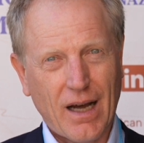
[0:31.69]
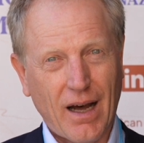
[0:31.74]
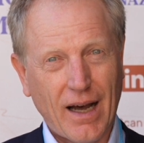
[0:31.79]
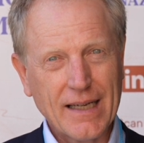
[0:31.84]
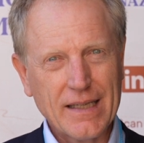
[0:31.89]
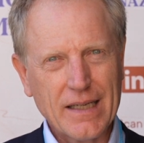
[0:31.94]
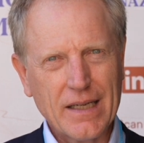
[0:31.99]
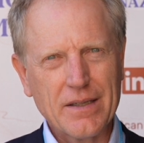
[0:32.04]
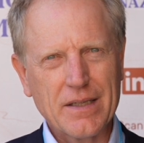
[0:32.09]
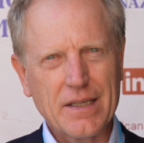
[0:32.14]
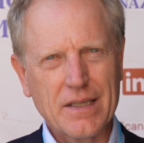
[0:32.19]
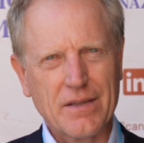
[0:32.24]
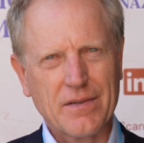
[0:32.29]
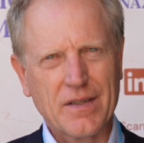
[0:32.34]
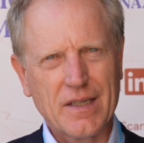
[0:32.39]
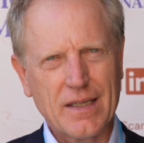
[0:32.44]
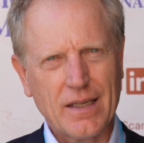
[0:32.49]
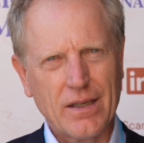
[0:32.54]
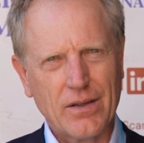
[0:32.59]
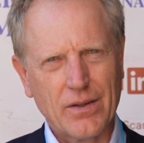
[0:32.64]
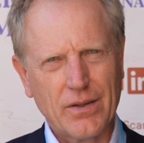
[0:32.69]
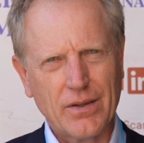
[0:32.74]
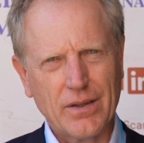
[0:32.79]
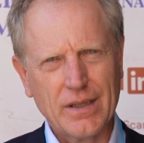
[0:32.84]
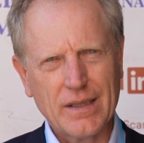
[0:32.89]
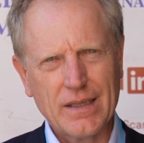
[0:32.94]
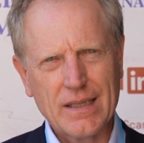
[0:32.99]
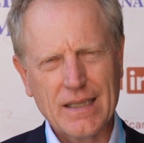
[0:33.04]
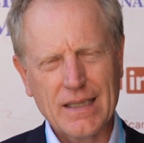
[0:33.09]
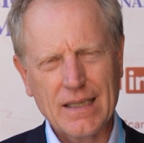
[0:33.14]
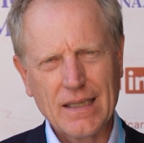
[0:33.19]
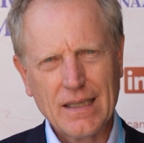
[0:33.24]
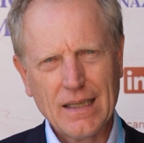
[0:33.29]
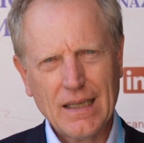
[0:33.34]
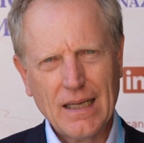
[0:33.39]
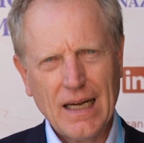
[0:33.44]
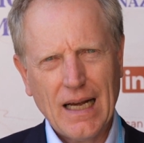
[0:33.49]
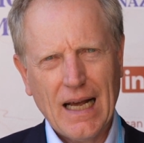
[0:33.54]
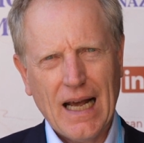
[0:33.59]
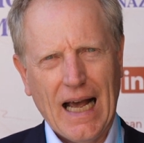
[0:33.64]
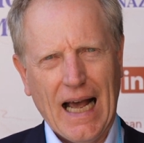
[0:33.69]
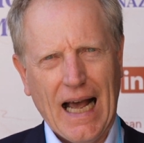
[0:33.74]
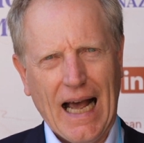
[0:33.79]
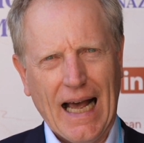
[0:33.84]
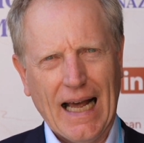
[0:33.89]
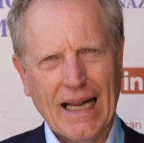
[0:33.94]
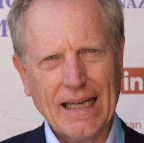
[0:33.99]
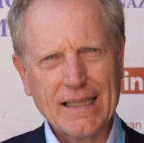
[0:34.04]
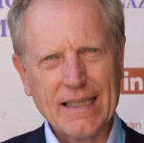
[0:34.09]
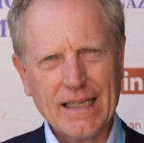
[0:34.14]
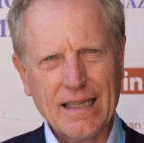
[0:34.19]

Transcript: High doses of steroids and